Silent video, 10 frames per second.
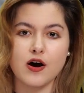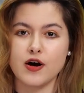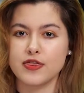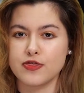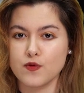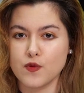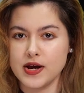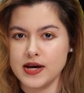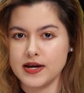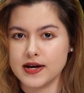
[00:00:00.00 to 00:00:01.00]

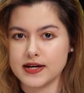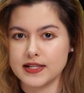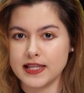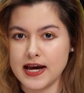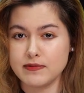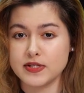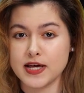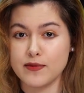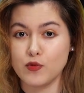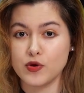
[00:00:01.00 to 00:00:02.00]
R3 claimed
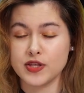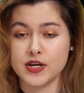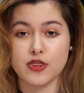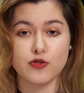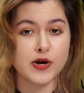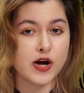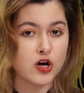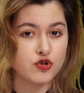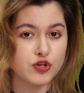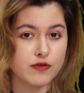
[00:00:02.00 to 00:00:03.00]
that more than
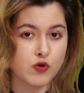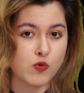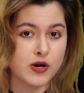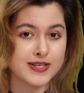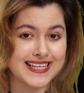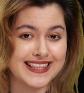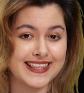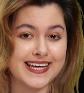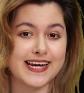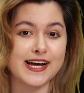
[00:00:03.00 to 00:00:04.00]
300 of the world's
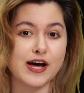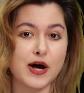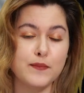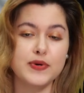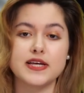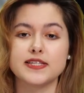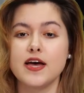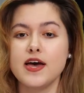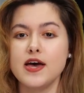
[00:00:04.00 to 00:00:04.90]
leading companies,